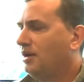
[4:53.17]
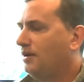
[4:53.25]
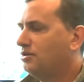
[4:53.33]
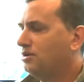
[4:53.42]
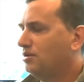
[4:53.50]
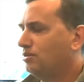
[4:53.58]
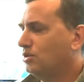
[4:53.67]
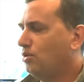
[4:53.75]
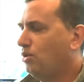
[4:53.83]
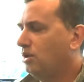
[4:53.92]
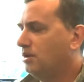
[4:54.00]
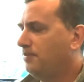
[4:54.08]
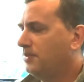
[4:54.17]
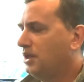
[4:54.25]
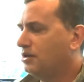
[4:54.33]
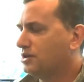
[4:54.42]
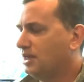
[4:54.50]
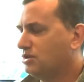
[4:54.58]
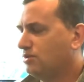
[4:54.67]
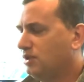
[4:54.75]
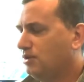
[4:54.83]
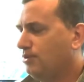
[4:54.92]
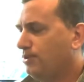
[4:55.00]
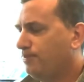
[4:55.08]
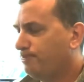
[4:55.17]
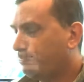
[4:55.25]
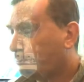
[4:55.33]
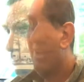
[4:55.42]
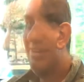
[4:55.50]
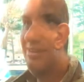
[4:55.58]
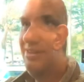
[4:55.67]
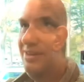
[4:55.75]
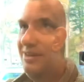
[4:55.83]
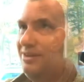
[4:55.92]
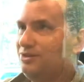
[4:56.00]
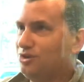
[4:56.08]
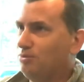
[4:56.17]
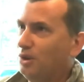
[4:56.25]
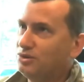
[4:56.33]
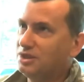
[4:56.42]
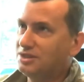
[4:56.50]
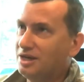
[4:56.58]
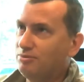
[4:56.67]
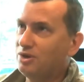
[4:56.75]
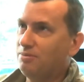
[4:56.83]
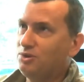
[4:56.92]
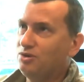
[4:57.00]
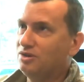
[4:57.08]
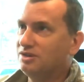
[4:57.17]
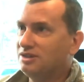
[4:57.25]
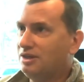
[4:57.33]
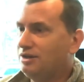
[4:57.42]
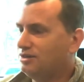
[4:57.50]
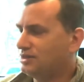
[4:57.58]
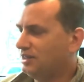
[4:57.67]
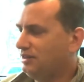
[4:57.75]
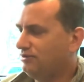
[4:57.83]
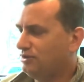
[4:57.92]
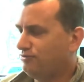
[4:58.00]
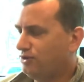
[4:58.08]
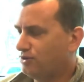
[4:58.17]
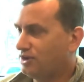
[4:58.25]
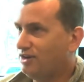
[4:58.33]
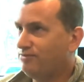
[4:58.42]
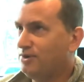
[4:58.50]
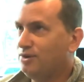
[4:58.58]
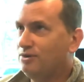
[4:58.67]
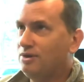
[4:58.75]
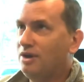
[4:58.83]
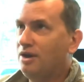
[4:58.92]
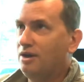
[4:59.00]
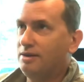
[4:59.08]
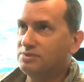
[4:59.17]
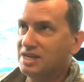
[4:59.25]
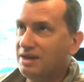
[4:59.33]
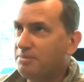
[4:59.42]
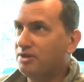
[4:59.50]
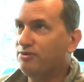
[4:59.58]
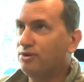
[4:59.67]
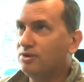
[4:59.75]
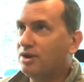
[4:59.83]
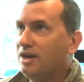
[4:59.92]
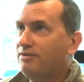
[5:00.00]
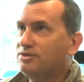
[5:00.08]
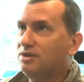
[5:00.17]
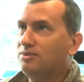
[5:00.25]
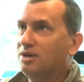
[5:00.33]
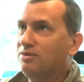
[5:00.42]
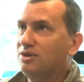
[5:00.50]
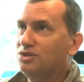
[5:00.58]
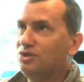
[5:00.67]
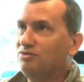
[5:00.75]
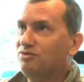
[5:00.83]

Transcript: to record. So that's really cool. That So most of the time what I'm doing is I leave it in photograph mode. I'm snapping photographs, and then when I want to shoot a